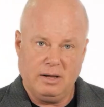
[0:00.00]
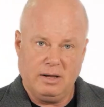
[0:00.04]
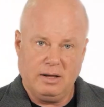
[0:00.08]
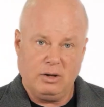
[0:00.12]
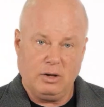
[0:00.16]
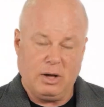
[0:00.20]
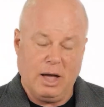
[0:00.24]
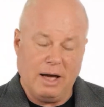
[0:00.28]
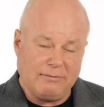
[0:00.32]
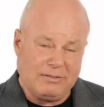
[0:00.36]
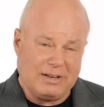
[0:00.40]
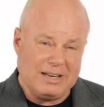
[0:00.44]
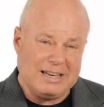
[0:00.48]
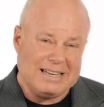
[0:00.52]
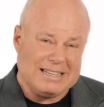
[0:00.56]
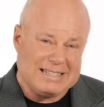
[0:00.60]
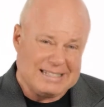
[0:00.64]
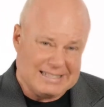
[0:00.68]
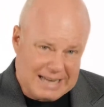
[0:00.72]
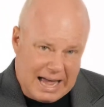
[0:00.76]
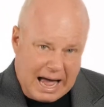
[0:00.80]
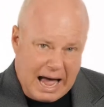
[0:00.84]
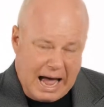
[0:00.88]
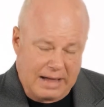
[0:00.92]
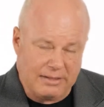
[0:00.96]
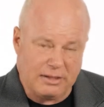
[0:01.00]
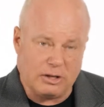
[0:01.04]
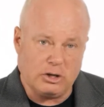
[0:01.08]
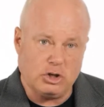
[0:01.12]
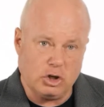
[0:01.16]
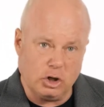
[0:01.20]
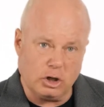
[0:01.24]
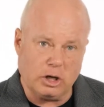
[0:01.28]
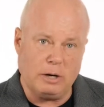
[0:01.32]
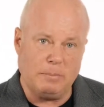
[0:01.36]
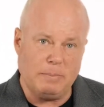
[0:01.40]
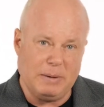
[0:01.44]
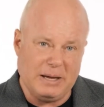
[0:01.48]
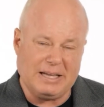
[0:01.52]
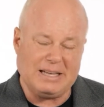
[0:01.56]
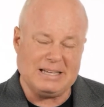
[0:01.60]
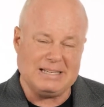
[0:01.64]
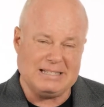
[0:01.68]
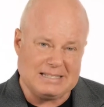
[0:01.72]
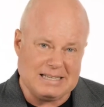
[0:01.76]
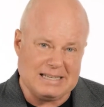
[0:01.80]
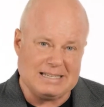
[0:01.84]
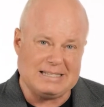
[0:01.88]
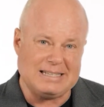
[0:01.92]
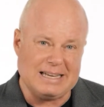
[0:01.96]
you have to decide that you're going to be
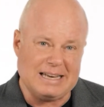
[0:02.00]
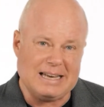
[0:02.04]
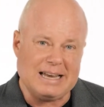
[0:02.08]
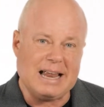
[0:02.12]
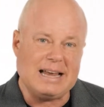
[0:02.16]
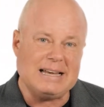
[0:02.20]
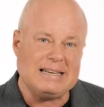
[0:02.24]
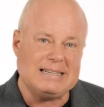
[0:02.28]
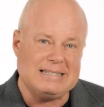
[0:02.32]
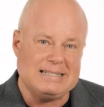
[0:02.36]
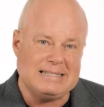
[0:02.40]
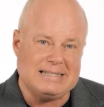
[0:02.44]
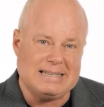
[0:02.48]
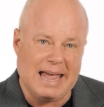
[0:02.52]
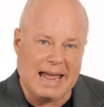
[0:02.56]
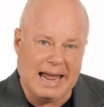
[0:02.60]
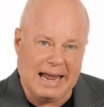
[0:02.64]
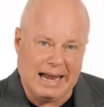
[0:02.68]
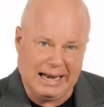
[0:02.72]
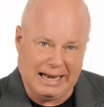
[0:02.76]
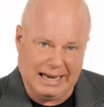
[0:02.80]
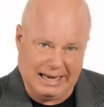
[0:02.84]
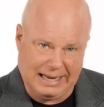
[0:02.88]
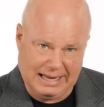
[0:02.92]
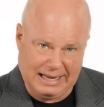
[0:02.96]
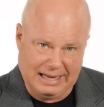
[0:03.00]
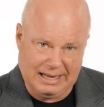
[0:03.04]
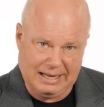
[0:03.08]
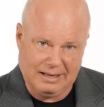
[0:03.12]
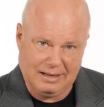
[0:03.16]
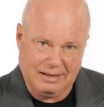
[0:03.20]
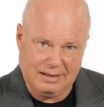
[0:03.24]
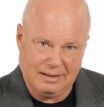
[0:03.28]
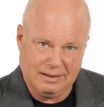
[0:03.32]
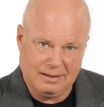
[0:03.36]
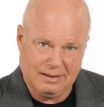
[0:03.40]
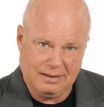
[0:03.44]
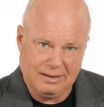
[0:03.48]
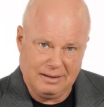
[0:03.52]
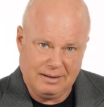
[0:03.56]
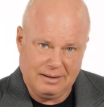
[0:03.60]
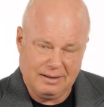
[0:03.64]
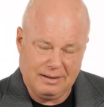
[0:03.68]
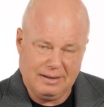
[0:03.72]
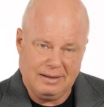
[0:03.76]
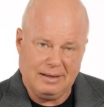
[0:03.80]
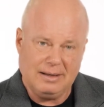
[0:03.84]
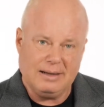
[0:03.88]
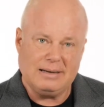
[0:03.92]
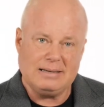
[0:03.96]
consistent daily.
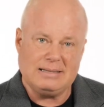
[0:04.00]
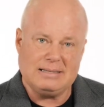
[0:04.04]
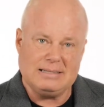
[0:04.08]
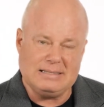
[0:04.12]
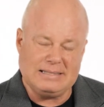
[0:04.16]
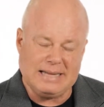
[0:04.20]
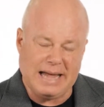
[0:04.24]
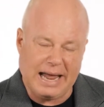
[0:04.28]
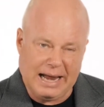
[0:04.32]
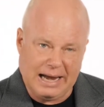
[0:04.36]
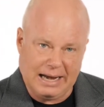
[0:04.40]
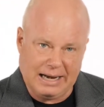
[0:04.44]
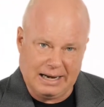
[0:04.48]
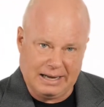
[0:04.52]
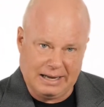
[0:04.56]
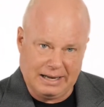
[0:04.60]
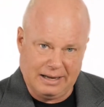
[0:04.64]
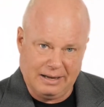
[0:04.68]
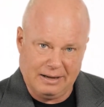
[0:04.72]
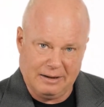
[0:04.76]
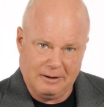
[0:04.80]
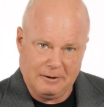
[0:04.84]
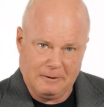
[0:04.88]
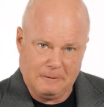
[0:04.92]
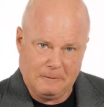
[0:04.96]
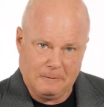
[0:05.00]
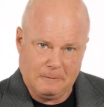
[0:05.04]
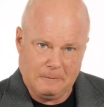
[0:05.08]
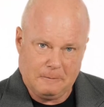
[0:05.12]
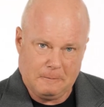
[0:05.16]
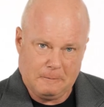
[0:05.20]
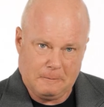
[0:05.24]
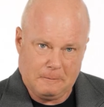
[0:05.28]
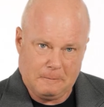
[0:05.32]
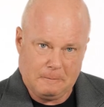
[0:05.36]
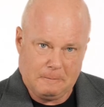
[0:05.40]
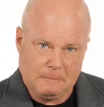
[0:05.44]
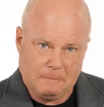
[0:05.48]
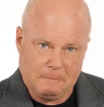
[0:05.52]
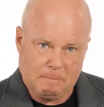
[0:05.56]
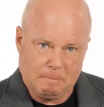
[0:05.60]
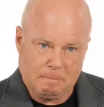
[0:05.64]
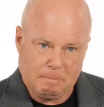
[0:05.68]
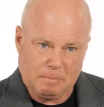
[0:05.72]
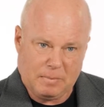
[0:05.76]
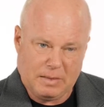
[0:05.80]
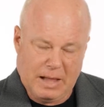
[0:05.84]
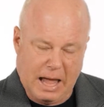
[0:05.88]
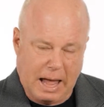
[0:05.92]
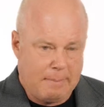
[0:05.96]
Daily.
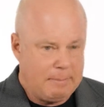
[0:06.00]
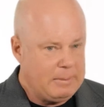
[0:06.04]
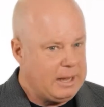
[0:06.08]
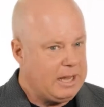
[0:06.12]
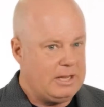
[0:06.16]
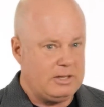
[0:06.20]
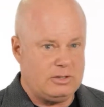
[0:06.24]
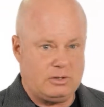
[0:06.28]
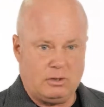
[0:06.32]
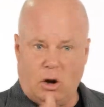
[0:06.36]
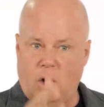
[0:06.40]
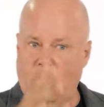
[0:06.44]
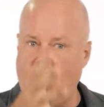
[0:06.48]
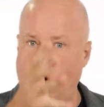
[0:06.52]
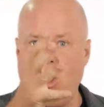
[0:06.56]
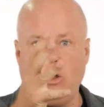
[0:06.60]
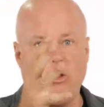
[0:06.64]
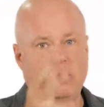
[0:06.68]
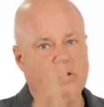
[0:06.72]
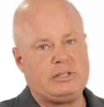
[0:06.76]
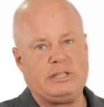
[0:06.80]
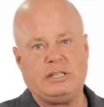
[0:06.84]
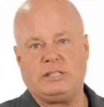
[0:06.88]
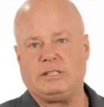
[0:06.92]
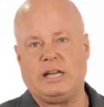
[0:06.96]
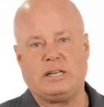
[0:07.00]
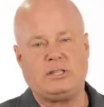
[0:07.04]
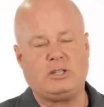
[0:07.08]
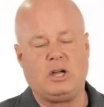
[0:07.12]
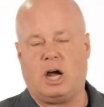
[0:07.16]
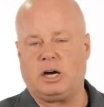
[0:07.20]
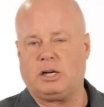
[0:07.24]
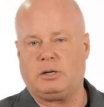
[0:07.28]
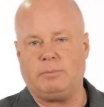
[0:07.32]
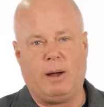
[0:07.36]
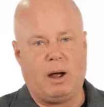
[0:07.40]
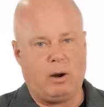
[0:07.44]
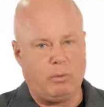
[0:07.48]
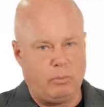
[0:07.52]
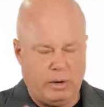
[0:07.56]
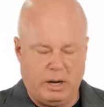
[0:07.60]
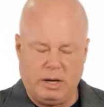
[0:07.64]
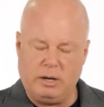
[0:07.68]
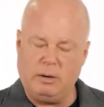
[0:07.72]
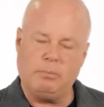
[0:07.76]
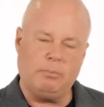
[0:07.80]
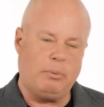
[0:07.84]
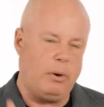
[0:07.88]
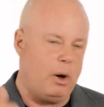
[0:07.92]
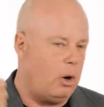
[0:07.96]
That means all those things I talked about,
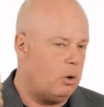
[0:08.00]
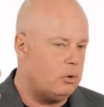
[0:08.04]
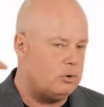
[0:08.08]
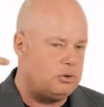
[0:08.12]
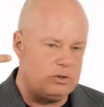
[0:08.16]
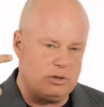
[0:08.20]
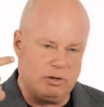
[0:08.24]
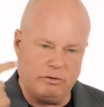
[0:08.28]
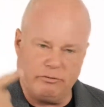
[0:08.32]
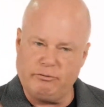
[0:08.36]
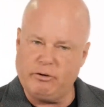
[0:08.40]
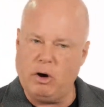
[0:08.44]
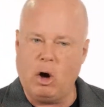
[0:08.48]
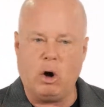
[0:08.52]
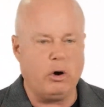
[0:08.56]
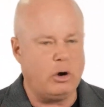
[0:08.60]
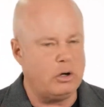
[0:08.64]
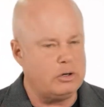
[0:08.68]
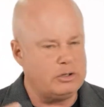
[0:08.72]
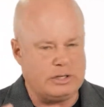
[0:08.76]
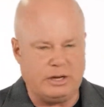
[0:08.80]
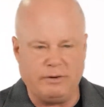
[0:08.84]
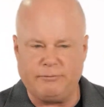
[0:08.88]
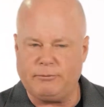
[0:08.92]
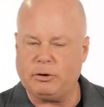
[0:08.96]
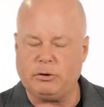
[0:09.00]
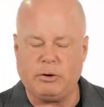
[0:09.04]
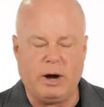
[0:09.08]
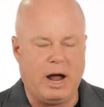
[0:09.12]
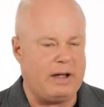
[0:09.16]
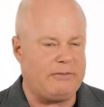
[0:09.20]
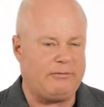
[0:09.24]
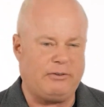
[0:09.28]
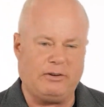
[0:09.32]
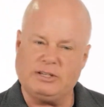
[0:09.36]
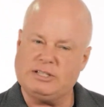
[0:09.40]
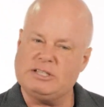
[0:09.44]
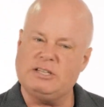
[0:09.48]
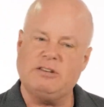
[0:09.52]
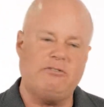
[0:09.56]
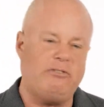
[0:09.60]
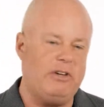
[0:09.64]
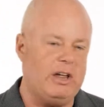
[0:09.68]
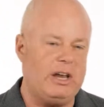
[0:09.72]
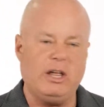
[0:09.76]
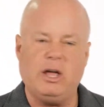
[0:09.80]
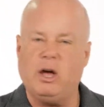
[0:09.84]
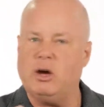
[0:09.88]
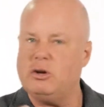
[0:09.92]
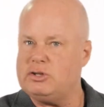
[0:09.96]
written posts and photos and infographics and
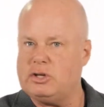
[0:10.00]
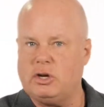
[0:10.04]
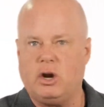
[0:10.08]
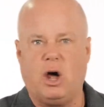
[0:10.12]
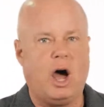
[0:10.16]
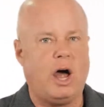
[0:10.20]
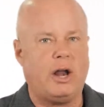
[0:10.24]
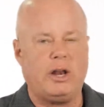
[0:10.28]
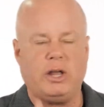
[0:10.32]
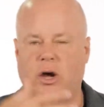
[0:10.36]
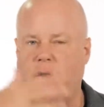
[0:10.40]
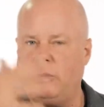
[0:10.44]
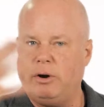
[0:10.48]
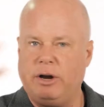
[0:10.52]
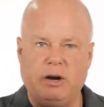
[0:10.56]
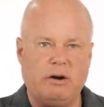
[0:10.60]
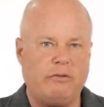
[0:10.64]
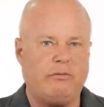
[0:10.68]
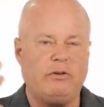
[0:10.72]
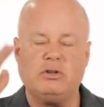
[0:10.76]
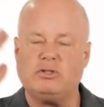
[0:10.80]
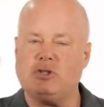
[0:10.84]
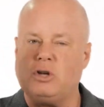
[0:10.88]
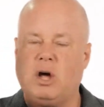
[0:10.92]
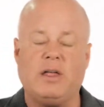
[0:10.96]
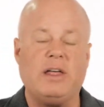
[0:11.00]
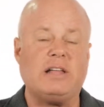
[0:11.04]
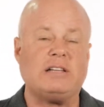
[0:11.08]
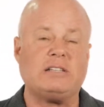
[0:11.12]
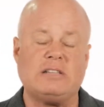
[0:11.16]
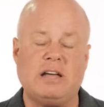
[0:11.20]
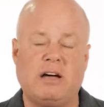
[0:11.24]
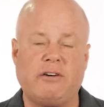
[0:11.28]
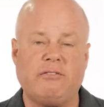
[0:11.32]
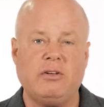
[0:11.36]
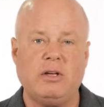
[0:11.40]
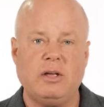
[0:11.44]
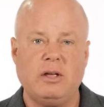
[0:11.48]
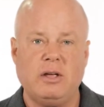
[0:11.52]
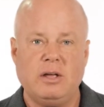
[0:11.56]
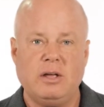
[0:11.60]
videos and audio and interviews and all that stuff,